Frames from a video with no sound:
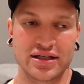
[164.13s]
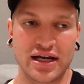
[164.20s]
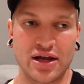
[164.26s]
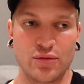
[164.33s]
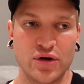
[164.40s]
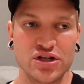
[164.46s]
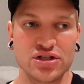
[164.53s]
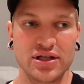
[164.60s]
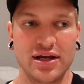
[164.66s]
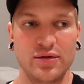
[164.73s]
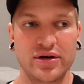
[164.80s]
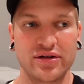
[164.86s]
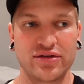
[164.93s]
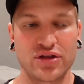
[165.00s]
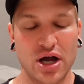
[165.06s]
And I wish that I
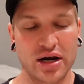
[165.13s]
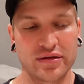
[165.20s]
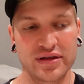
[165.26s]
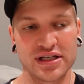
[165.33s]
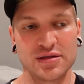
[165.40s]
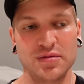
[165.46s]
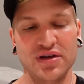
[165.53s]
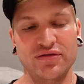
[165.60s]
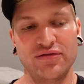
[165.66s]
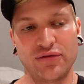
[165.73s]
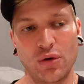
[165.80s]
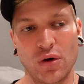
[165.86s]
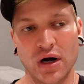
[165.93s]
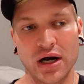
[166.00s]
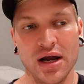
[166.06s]
would have thought of this
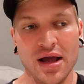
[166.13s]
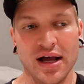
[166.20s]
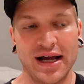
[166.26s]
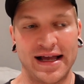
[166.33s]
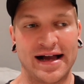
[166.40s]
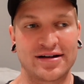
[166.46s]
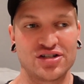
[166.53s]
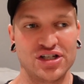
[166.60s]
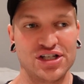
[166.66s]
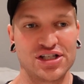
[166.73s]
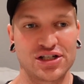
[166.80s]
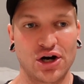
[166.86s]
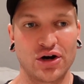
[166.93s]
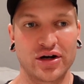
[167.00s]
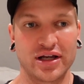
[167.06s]
before I actually
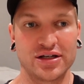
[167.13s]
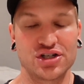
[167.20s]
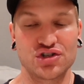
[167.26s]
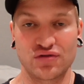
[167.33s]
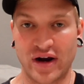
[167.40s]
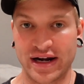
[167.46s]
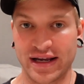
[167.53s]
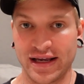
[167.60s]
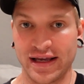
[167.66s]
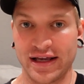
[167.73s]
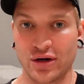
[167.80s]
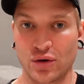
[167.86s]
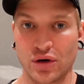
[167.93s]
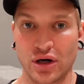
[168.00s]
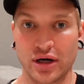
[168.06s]
started shredding
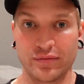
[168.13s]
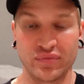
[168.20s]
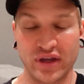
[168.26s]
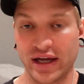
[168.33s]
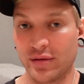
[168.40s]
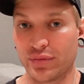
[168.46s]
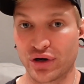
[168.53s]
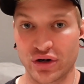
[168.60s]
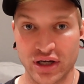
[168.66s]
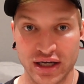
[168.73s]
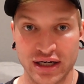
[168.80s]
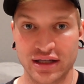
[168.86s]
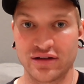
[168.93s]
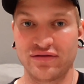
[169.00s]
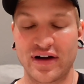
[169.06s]
it or like burning it
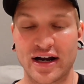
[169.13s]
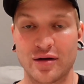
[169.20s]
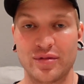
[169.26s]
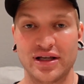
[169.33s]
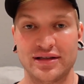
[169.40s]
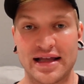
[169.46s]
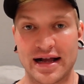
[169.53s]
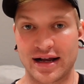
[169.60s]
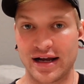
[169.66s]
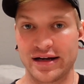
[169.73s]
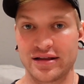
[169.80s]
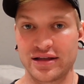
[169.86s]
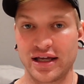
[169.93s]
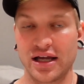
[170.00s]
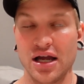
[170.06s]
in the fire pit, that kind
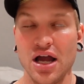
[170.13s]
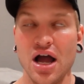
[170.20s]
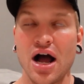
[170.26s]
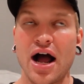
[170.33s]
of thing.